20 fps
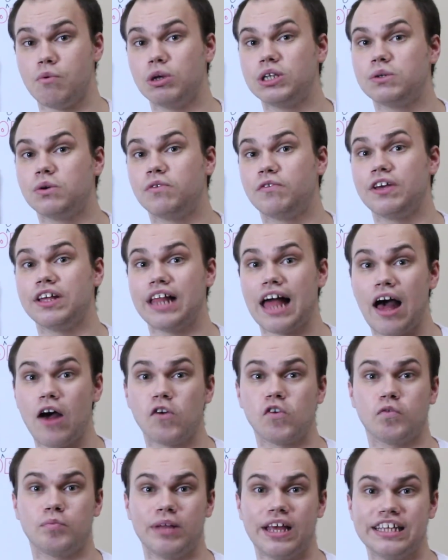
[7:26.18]
which would feel
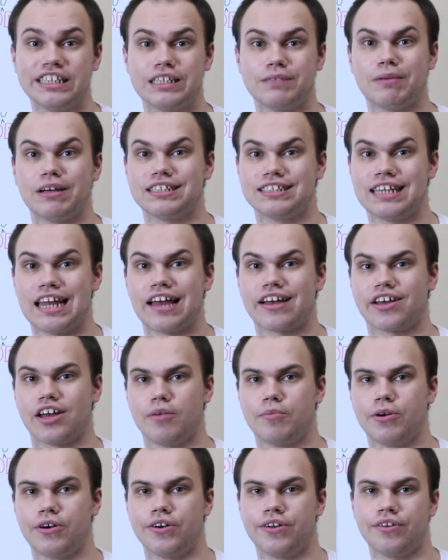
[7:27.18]
out of place in my snack
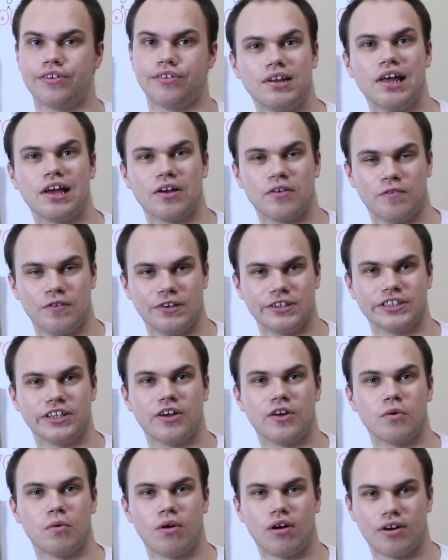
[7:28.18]
cupboard, like a fish
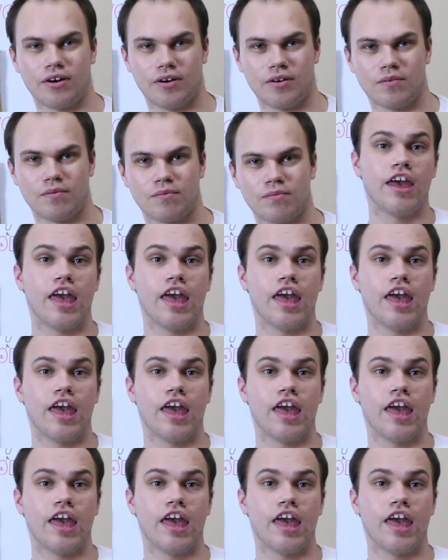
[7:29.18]
out of water.